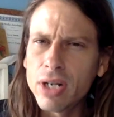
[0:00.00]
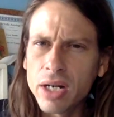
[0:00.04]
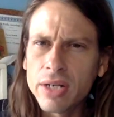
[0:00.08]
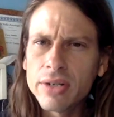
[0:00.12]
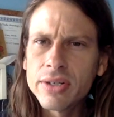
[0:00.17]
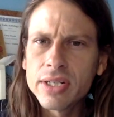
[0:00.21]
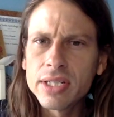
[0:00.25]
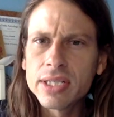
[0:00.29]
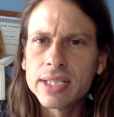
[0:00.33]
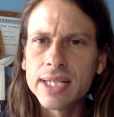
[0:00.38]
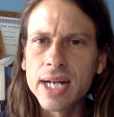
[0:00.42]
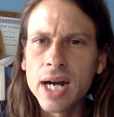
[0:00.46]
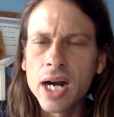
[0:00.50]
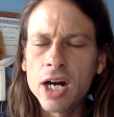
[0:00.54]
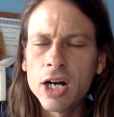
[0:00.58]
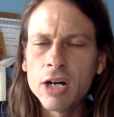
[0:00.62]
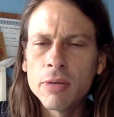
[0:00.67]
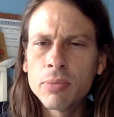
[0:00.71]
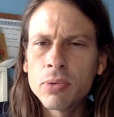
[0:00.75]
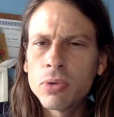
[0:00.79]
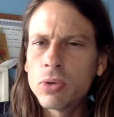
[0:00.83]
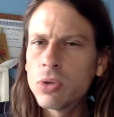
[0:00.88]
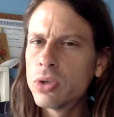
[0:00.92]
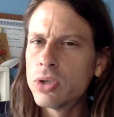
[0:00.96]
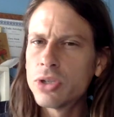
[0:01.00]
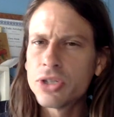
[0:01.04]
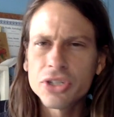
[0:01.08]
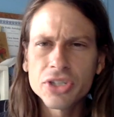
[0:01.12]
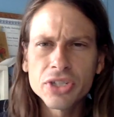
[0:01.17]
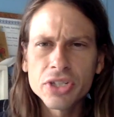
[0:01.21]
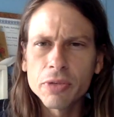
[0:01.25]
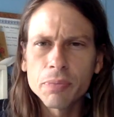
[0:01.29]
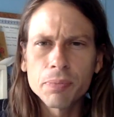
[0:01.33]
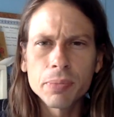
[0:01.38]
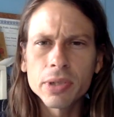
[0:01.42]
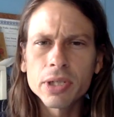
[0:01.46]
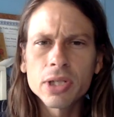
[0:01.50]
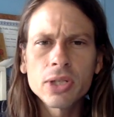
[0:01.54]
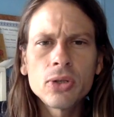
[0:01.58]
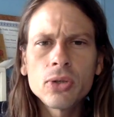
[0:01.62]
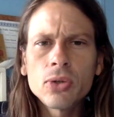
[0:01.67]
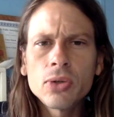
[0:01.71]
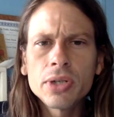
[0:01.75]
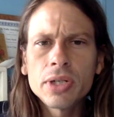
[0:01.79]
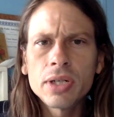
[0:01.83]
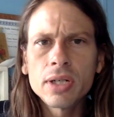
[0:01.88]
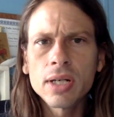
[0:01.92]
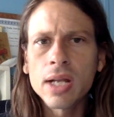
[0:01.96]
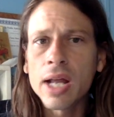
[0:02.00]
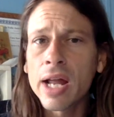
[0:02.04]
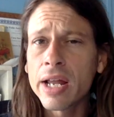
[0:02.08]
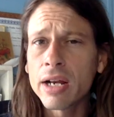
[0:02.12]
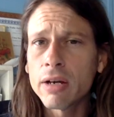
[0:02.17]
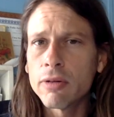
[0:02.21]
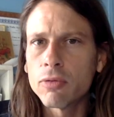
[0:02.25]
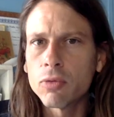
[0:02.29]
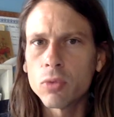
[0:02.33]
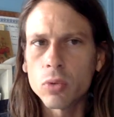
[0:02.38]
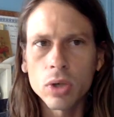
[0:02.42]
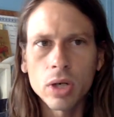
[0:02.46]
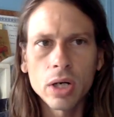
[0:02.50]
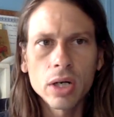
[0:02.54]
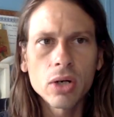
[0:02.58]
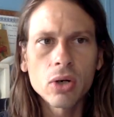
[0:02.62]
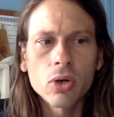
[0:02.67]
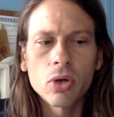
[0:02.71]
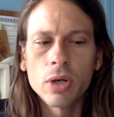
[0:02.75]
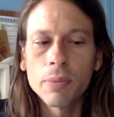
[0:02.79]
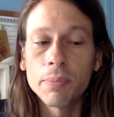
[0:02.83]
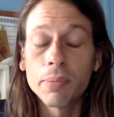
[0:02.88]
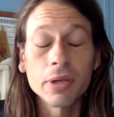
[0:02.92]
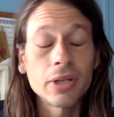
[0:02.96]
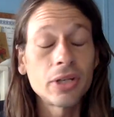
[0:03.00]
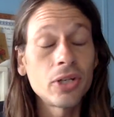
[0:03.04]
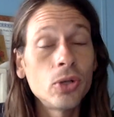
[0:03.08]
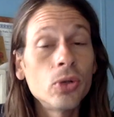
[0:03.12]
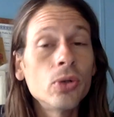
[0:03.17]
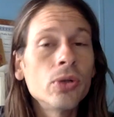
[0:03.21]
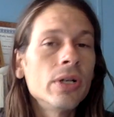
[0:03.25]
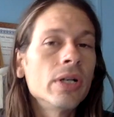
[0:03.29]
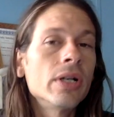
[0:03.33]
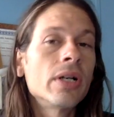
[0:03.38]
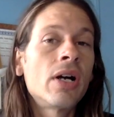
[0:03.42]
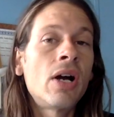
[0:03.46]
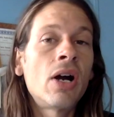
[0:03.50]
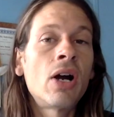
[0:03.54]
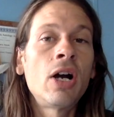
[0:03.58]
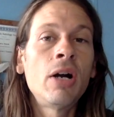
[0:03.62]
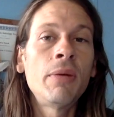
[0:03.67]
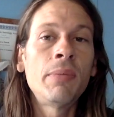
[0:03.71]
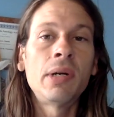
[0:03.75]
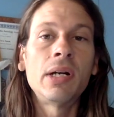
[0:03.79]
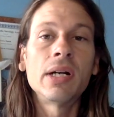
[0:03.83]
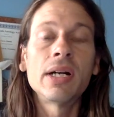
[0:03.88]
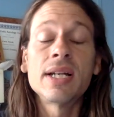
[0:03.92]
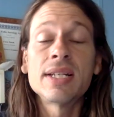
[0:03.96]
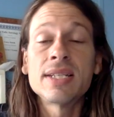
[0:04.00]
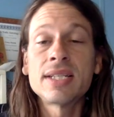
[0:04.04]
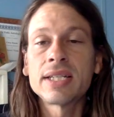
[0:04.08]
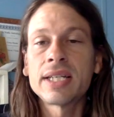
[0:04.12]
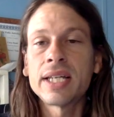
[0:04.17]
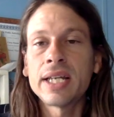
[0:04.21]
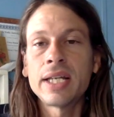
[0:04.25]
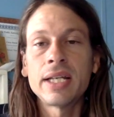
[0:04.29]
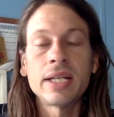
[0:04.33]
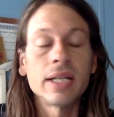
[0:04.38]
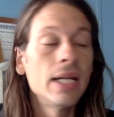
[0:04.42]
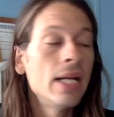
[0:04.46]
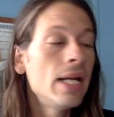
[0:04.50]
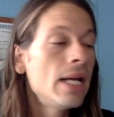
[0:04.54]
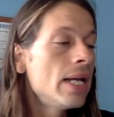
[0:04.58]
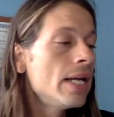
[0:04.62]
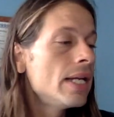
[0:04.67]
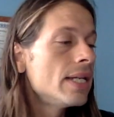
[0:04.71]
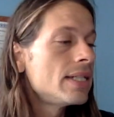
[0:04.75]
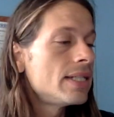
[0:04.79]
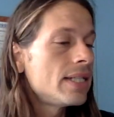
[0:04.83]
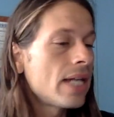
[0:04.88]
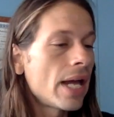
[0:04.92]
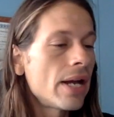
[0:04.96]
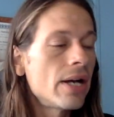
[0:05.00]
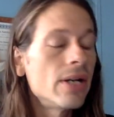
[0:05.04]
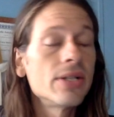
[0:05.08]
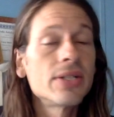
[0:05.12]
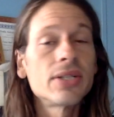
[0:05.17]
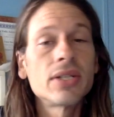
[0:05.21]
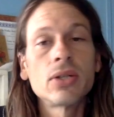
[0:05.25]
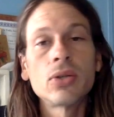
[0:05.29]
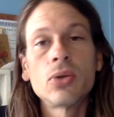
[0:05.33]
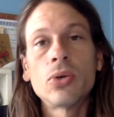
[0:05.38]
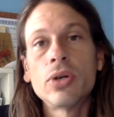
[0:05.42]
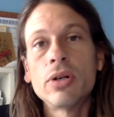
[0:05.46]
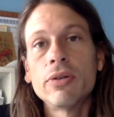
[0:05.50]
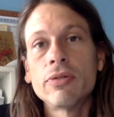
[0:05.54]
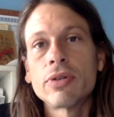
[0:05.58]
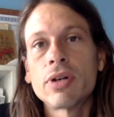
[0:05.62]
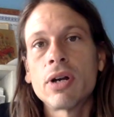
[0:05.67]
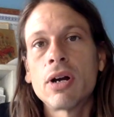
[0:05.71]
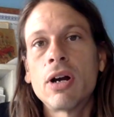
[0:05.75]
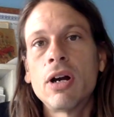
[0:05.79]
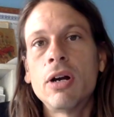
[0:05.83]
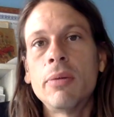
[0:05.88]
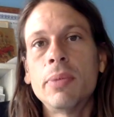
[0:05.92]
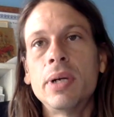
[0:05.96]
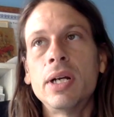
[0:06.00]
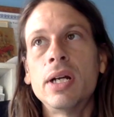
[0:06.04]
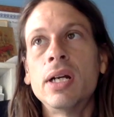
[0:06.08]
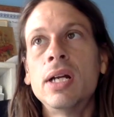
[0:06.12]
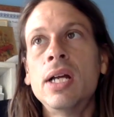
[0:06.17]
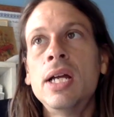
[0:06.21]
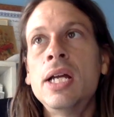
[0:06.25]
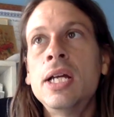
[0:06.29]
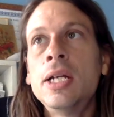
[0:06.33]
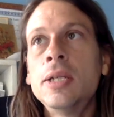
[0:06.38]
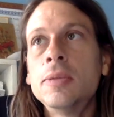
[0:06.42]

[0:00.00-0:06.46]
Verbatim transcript: undesirable or just a peculiar line of work or a peculiar karma because again Saturn's the lord of karma